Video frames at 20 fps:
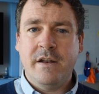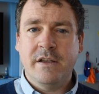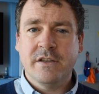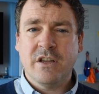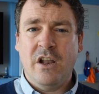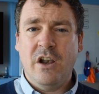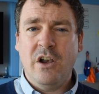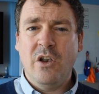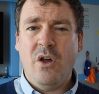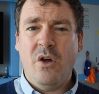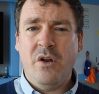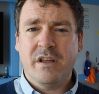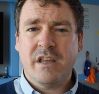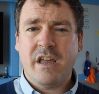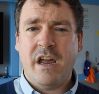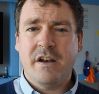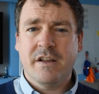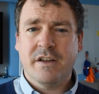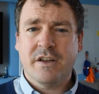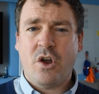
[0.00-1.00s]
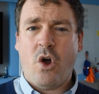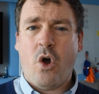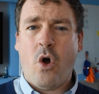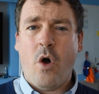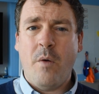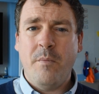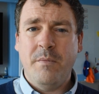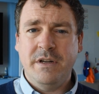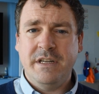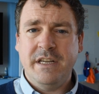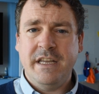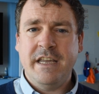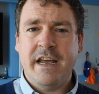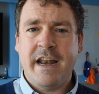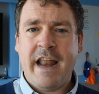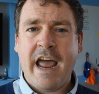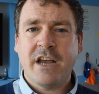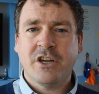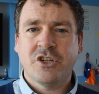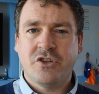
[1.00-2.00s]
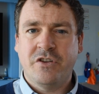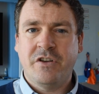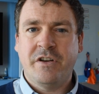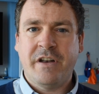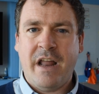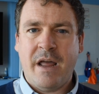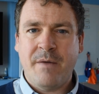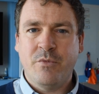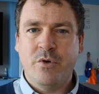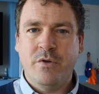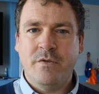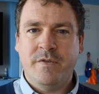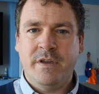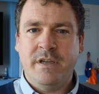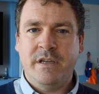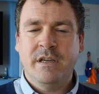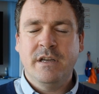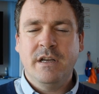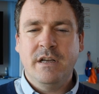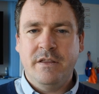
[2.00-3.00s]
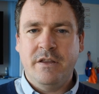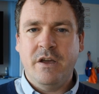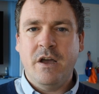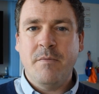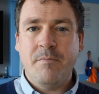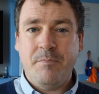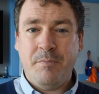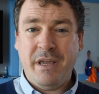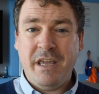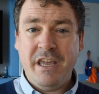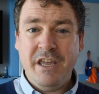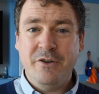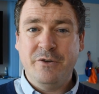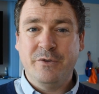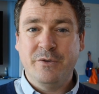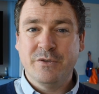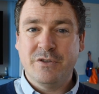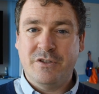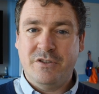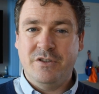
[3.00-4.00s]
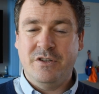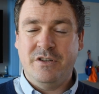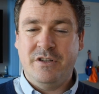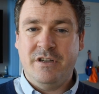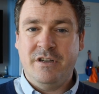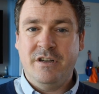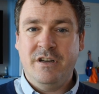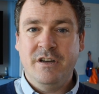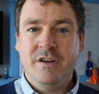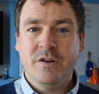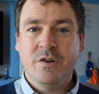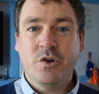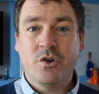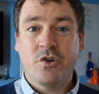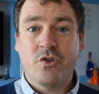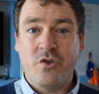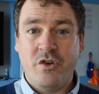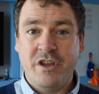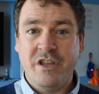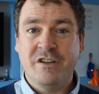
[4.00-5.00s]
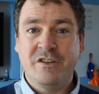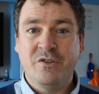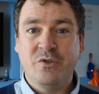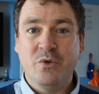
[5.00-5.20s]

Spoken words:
There's a lot of kind of comedy and action in that movie that appeals to the Korean